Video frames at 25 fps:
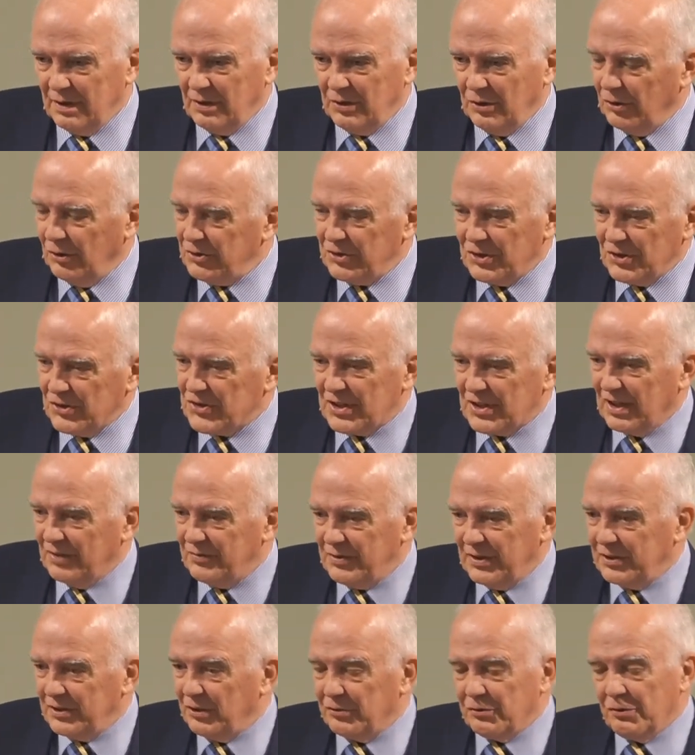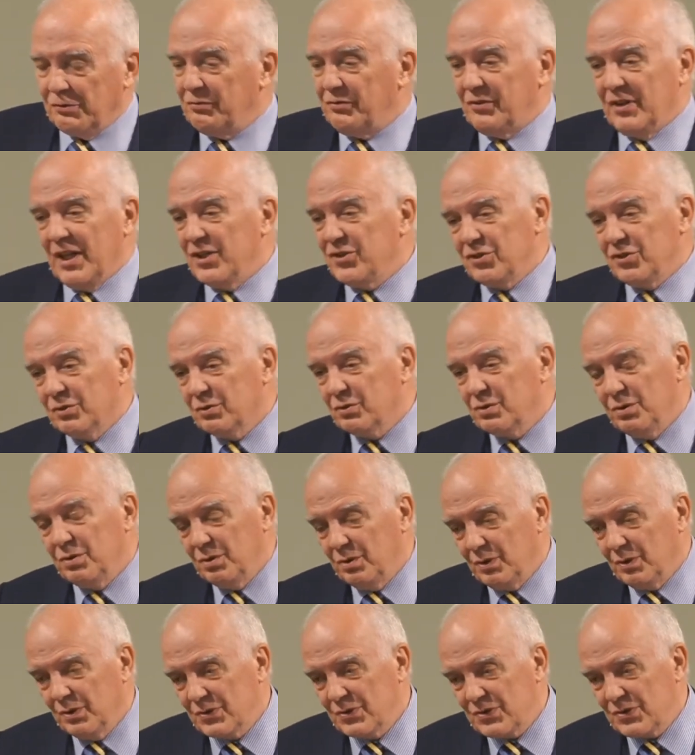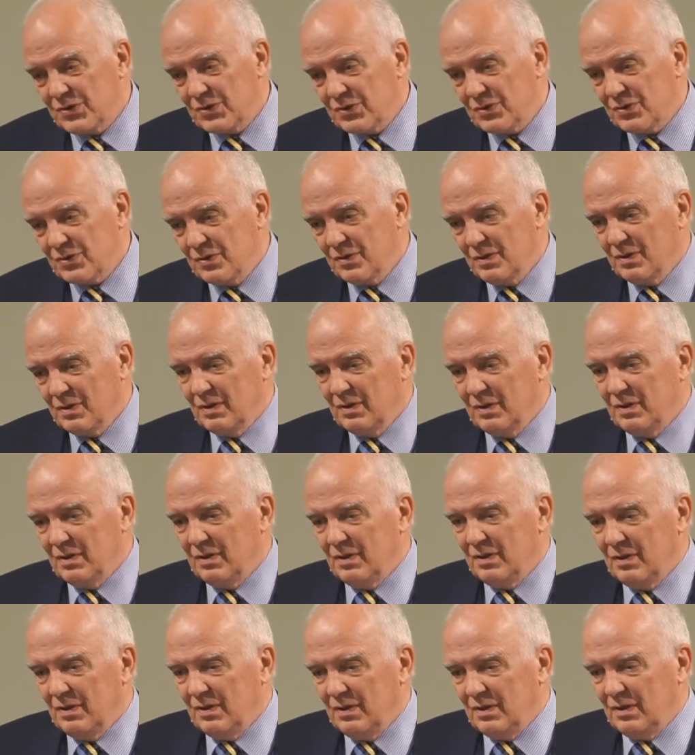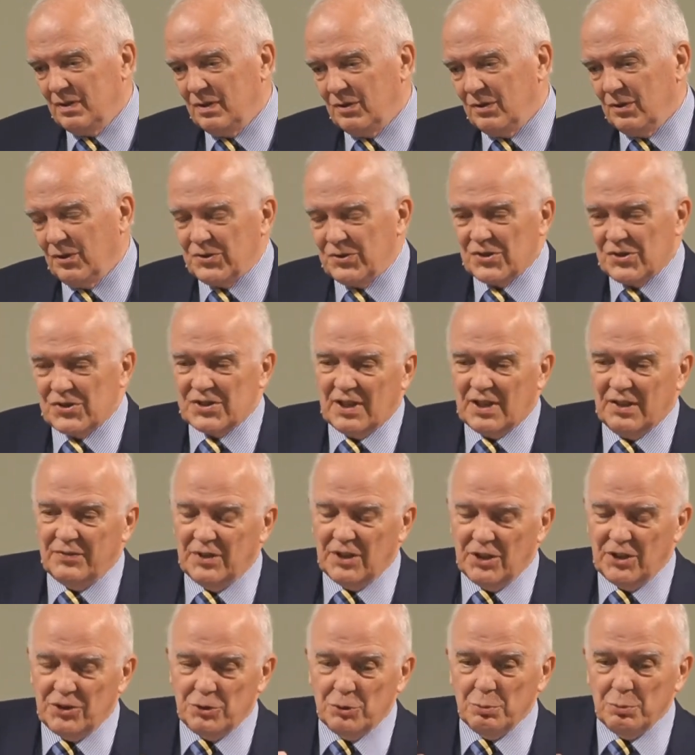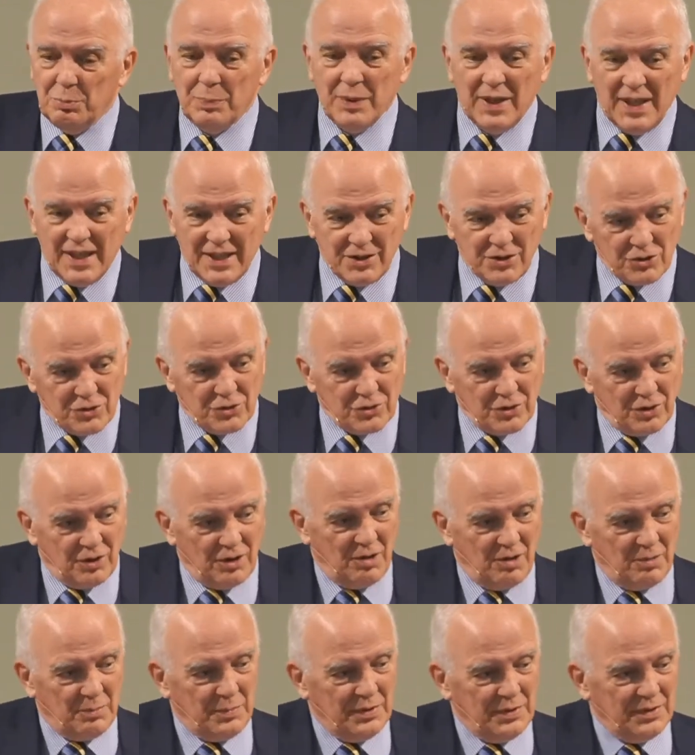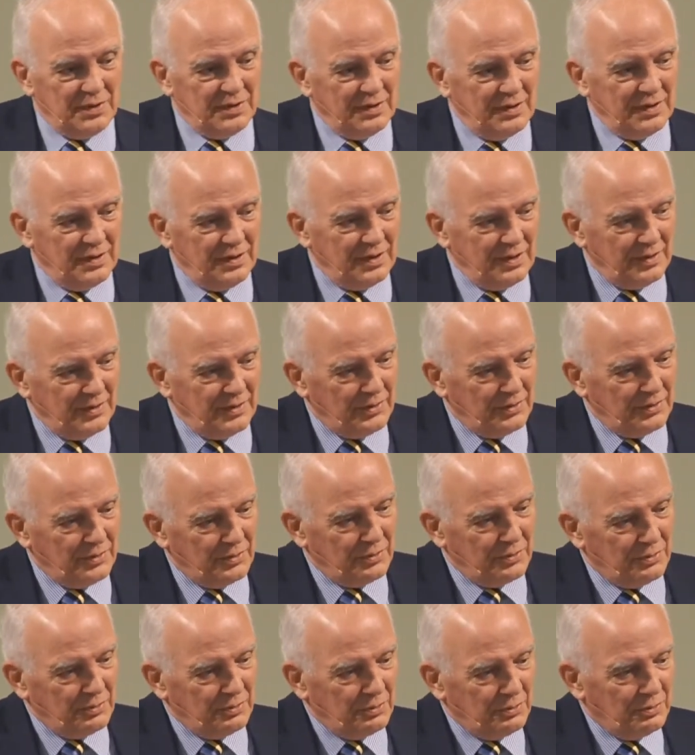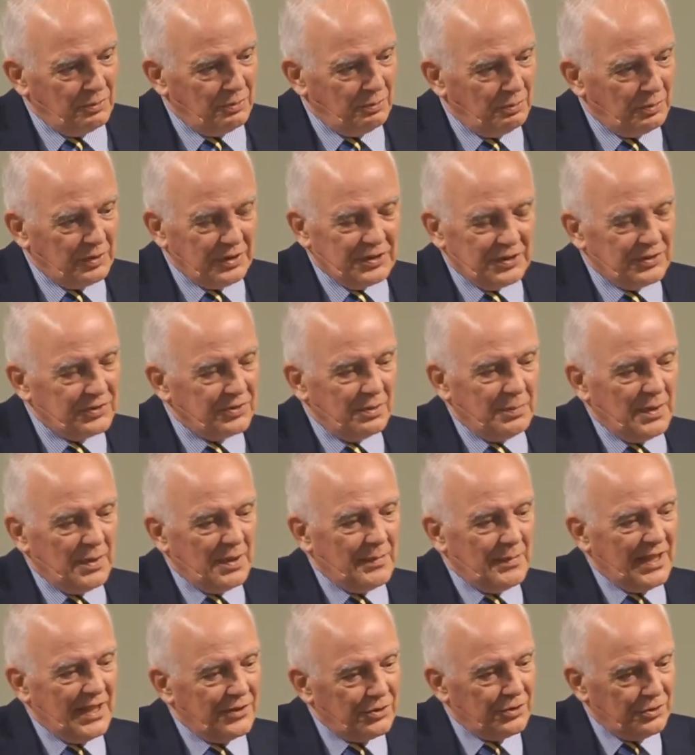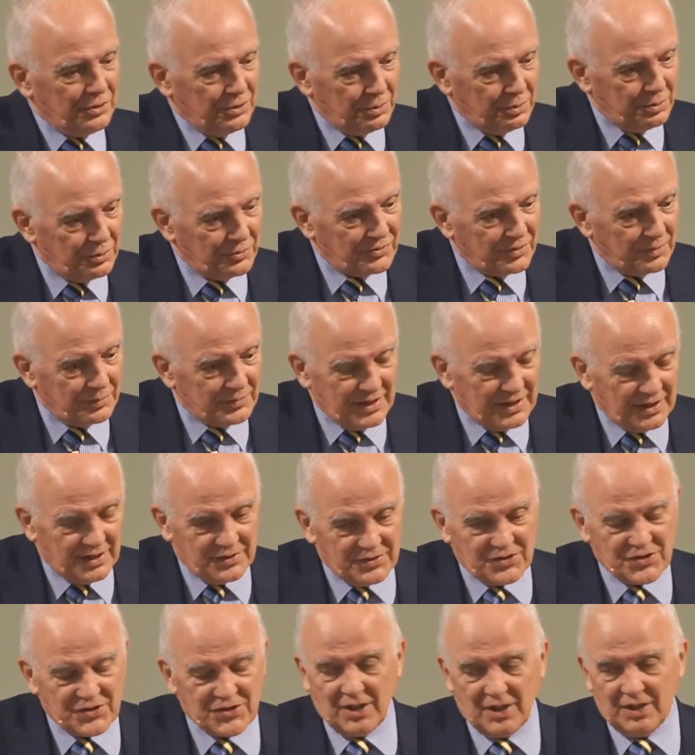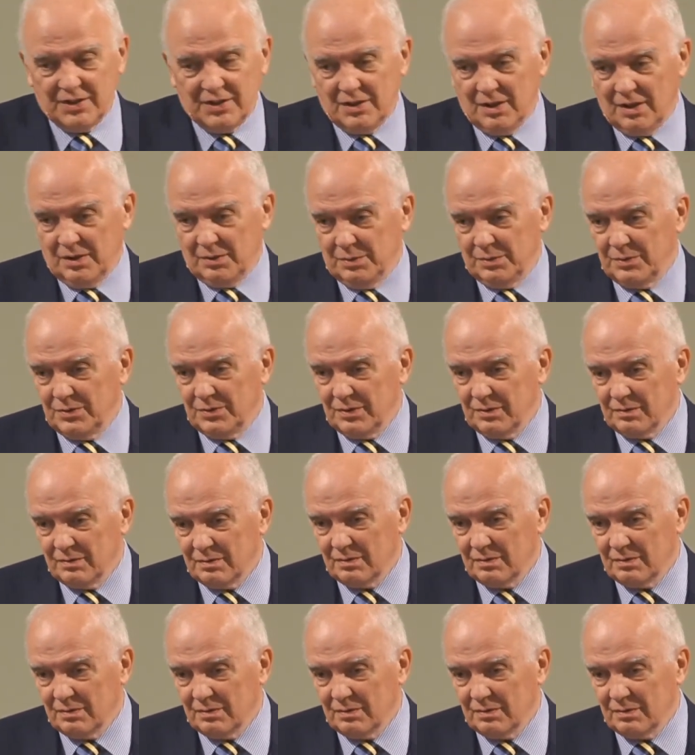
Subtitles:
Not just given a refresher course, not just given a new paint job. We need to be made new from the inside out.